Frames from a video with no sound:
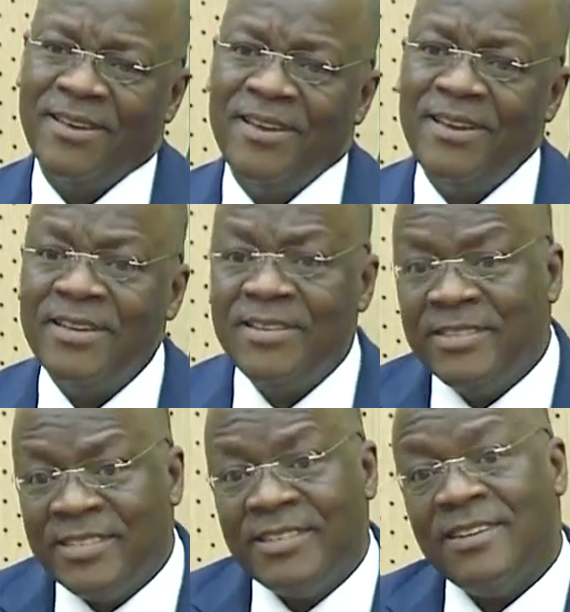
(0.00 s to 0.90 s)
ili
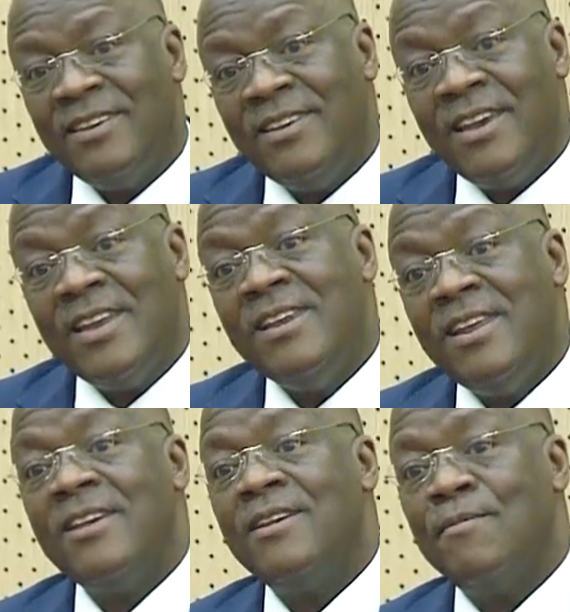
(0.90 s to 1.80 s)
nchi
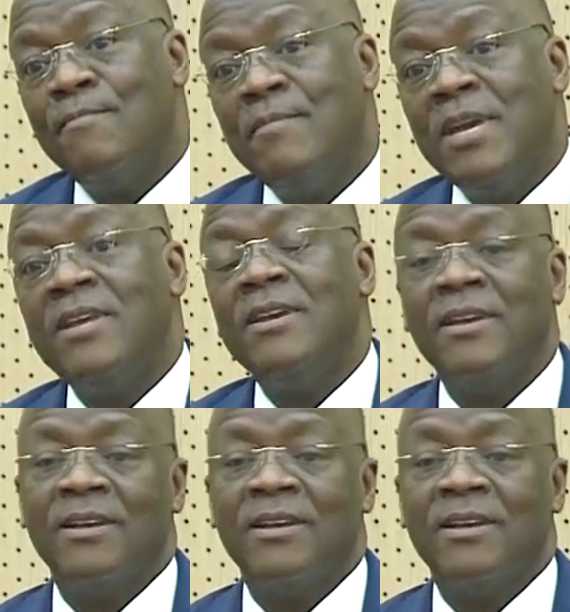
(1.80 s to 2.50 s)
iende mbele.